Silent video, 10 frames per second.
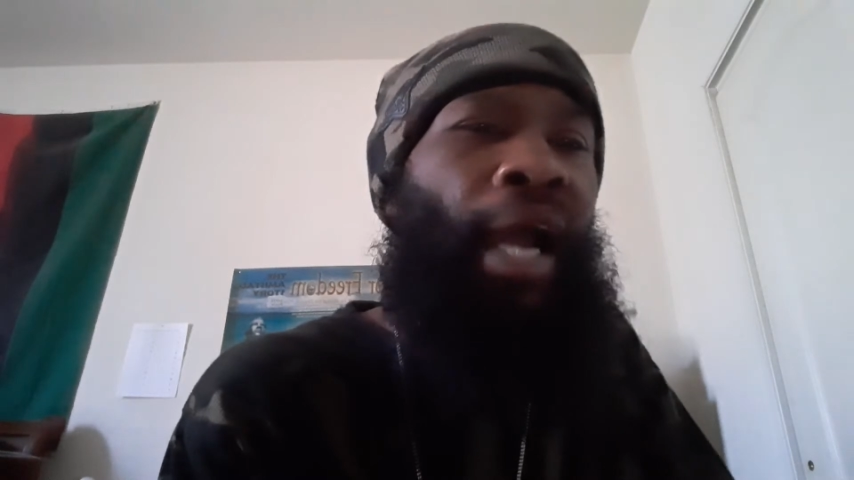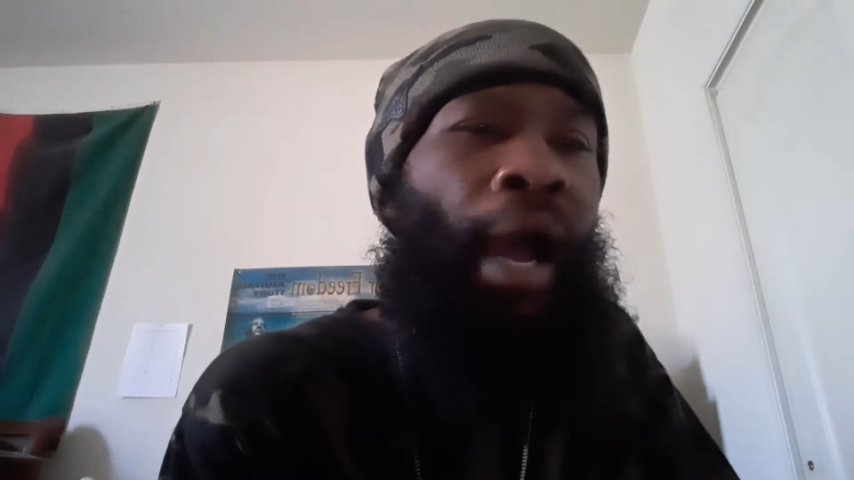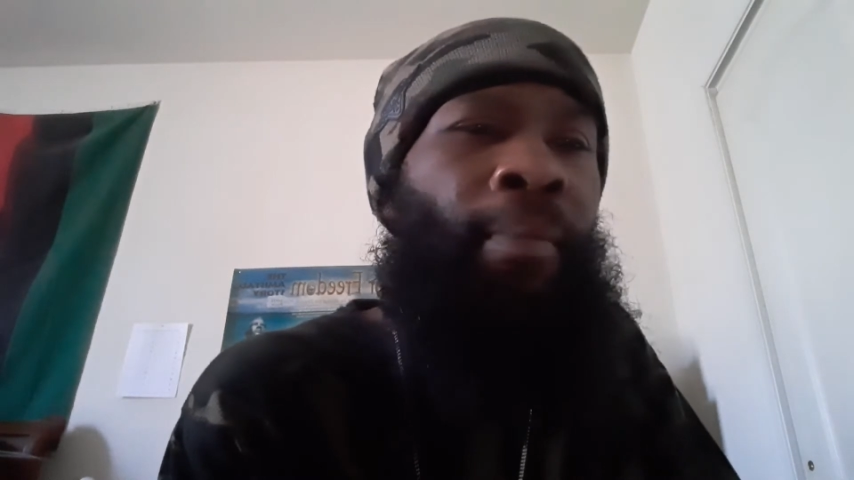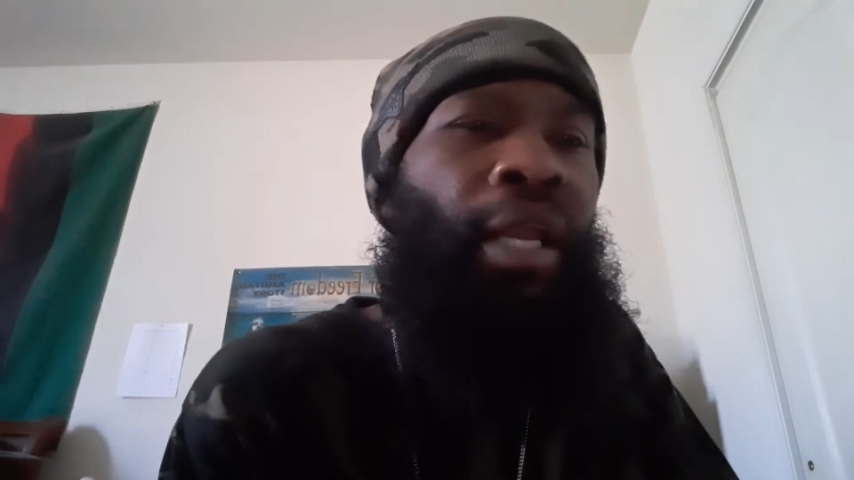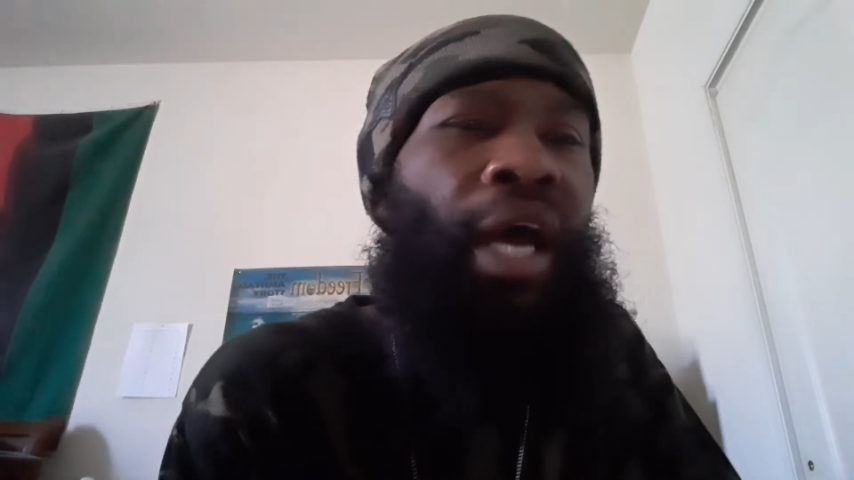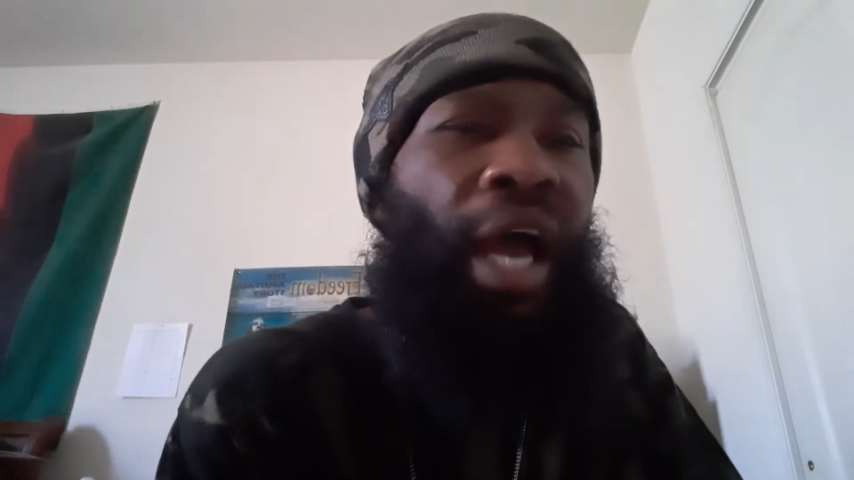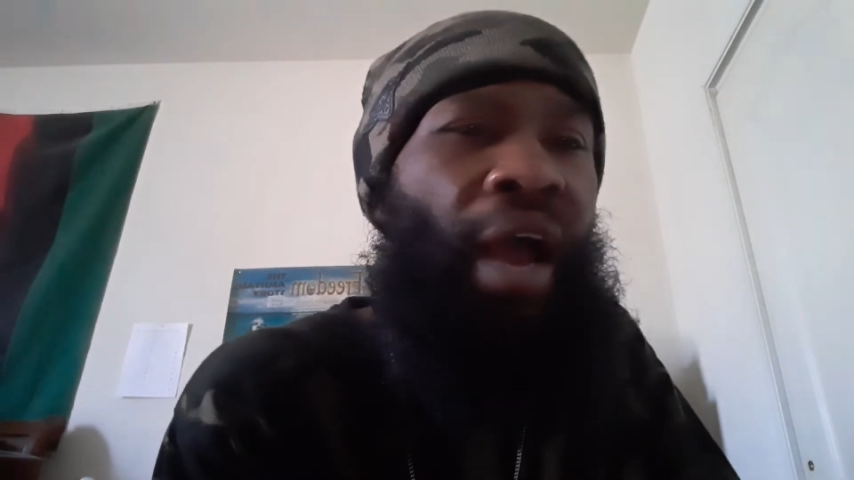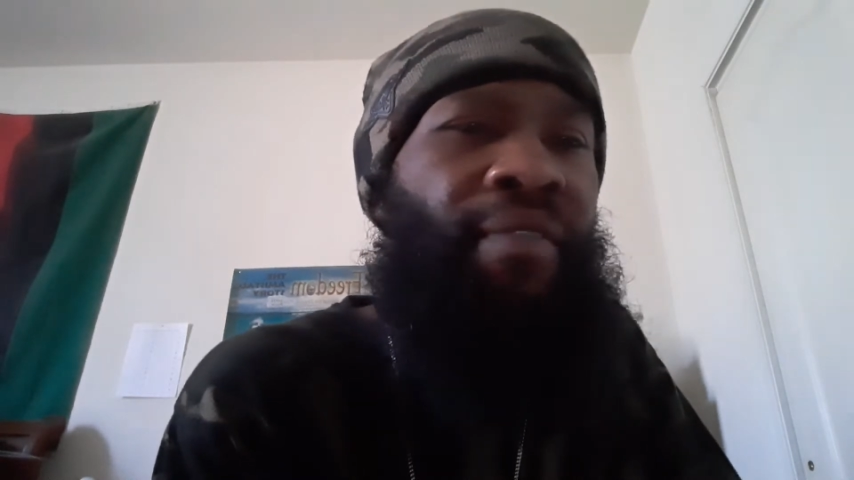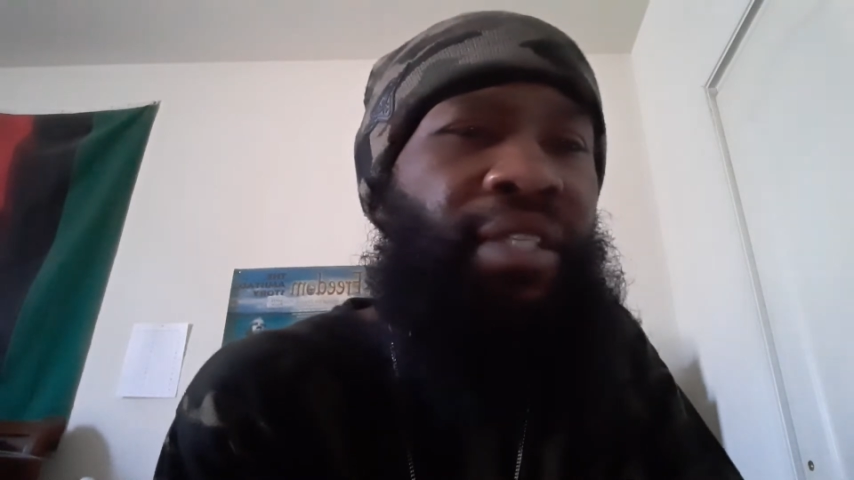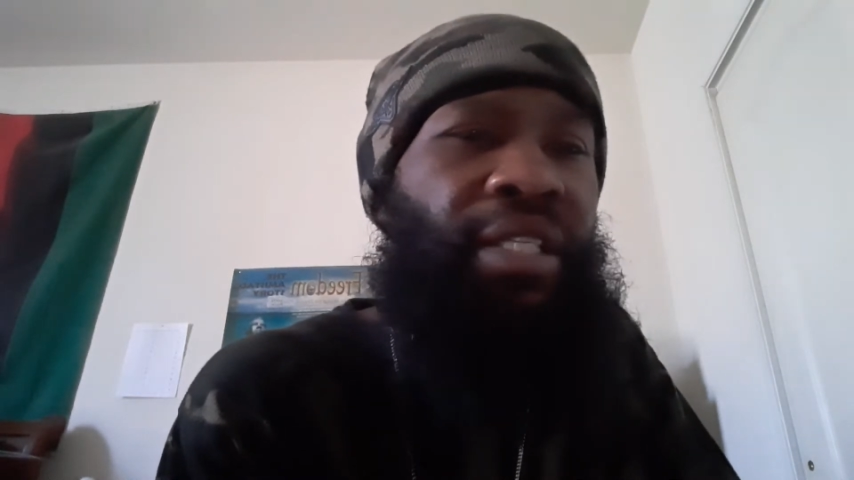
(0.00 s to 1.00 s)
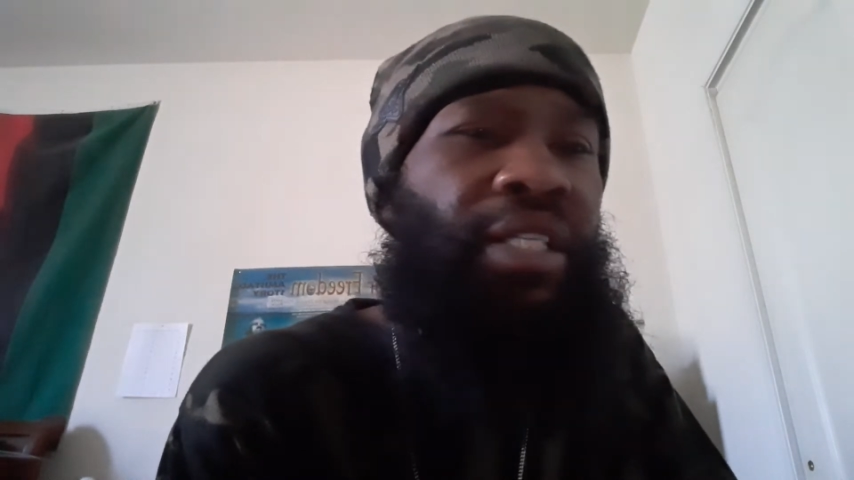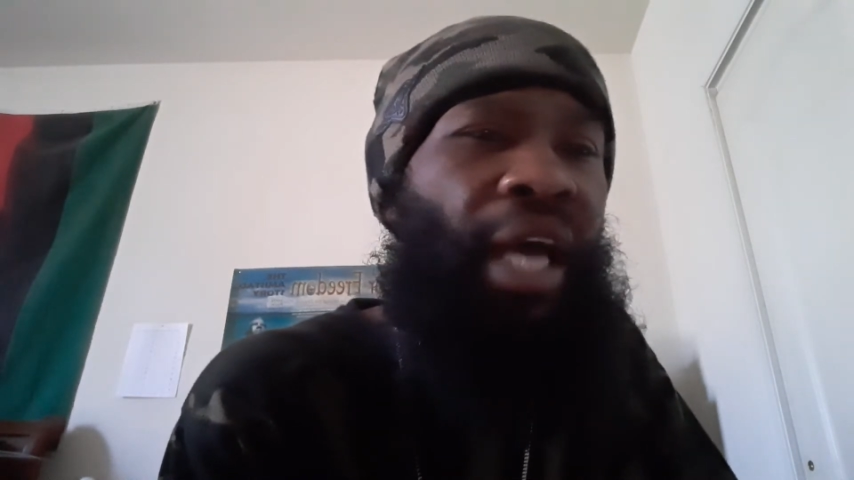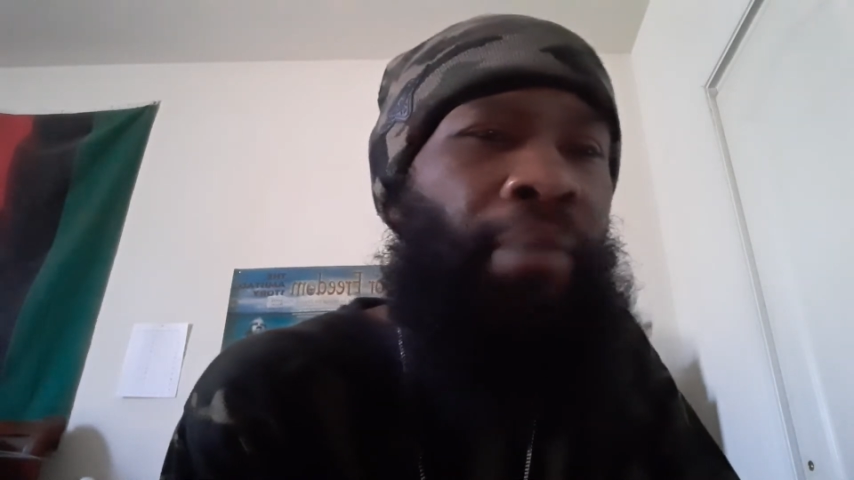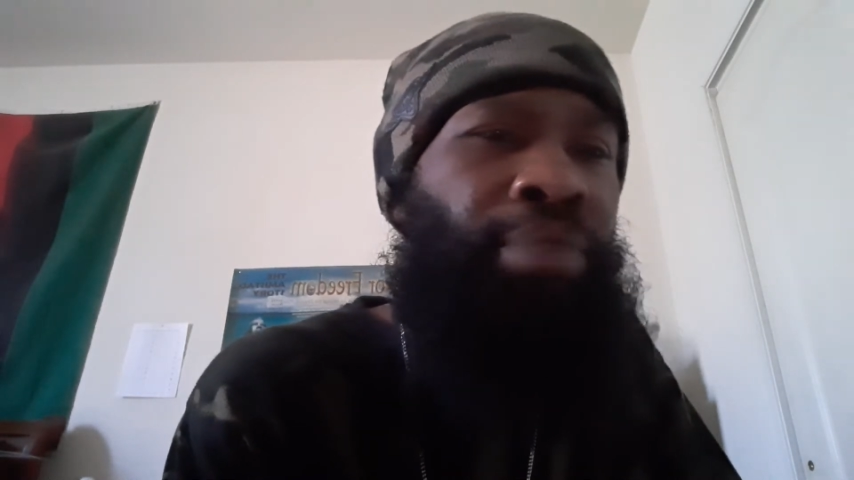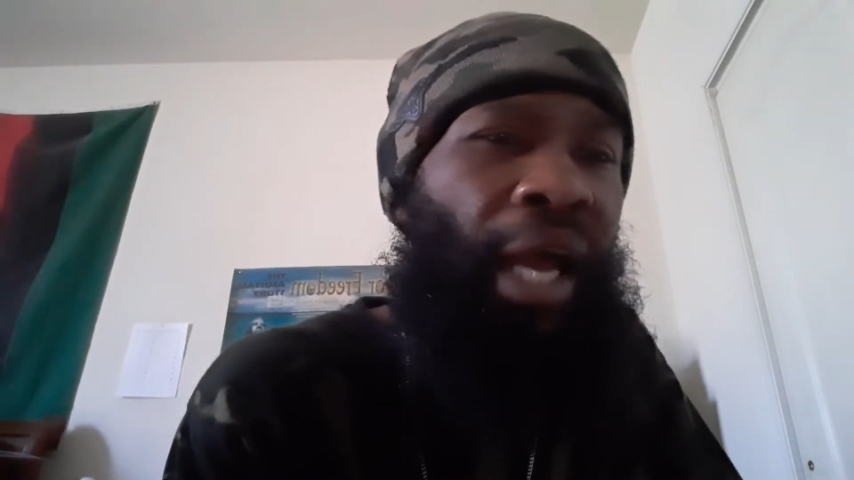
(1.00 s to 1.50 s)
Kamala Harris is
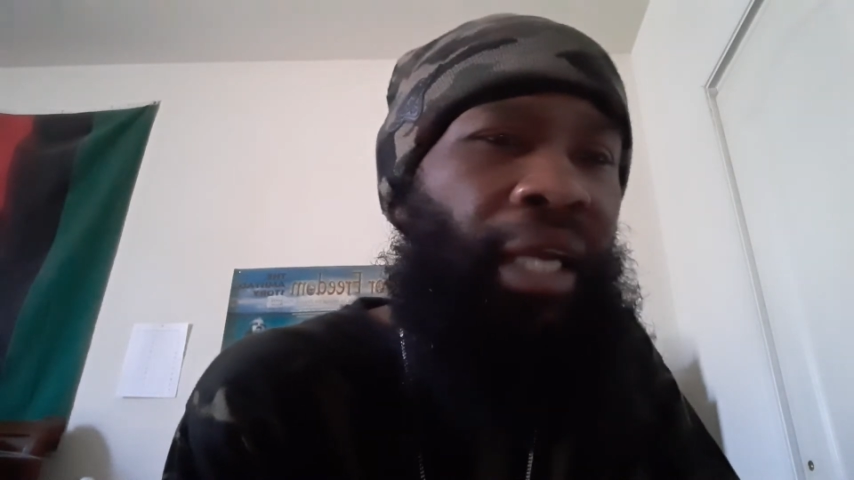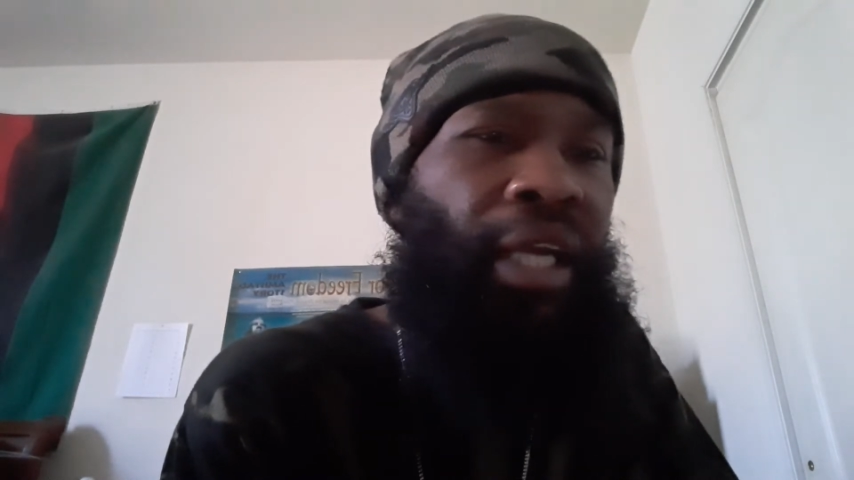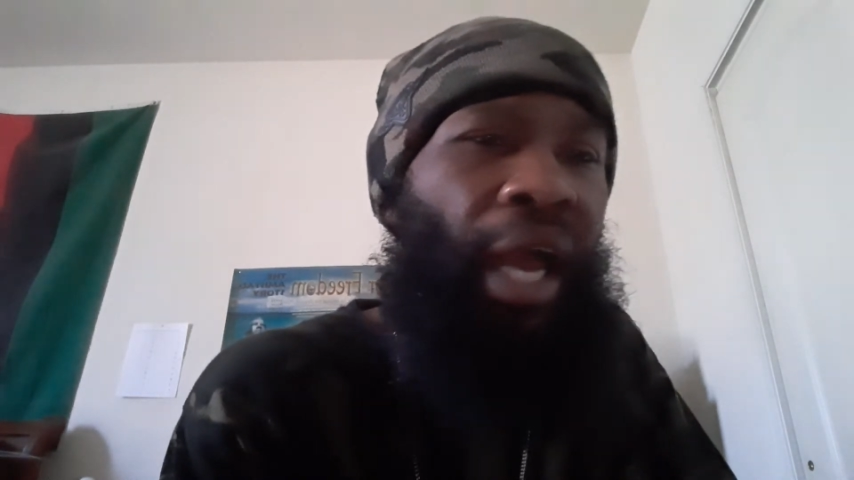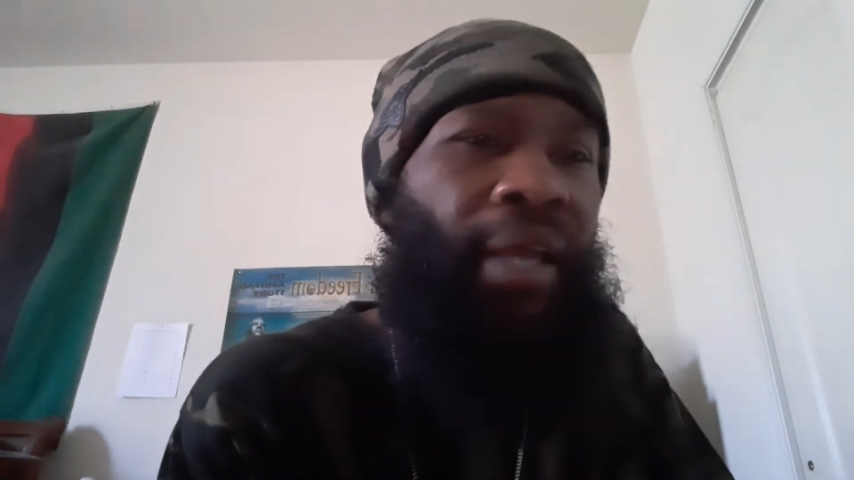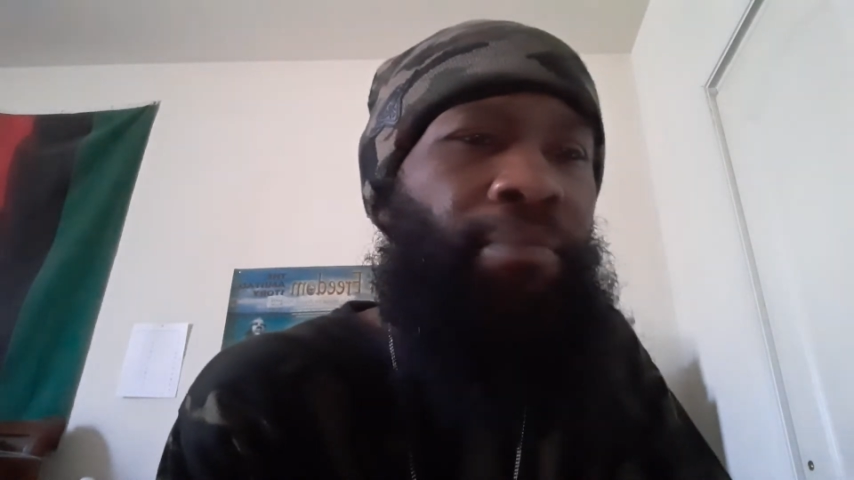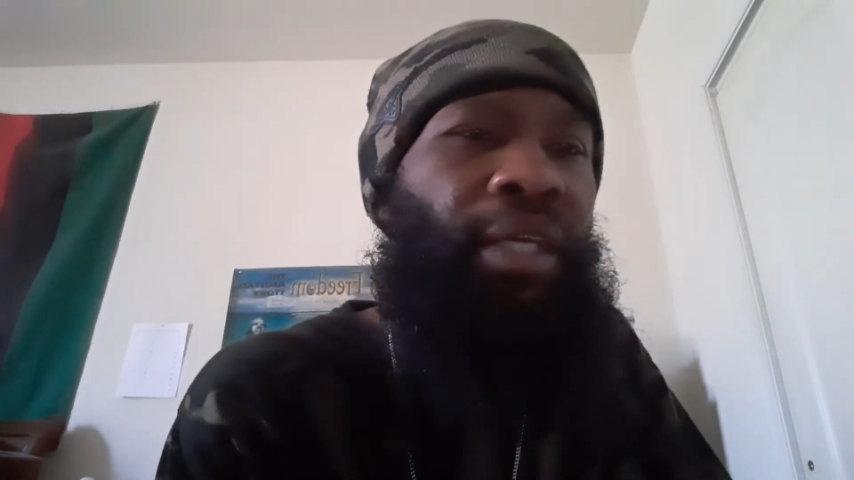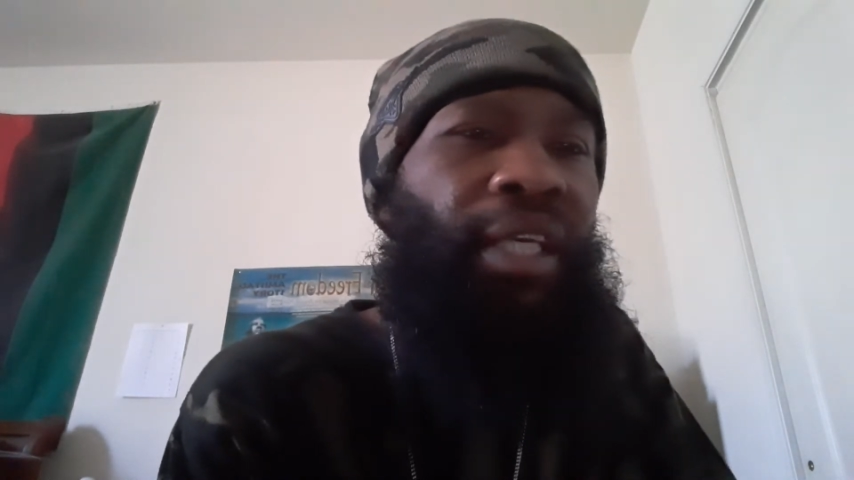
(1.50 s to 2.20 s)
not black like me.